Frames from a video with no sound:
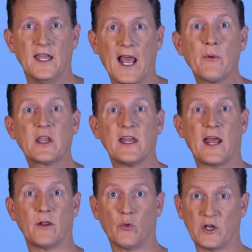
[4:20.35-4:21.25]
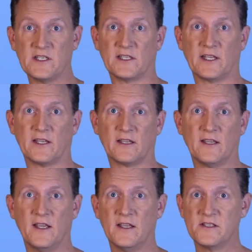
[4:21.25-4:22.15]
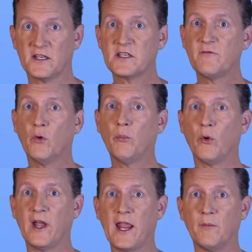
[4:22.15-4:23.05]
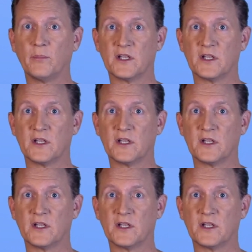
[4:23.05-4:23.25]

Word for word: Now we can add it more easily. 64.8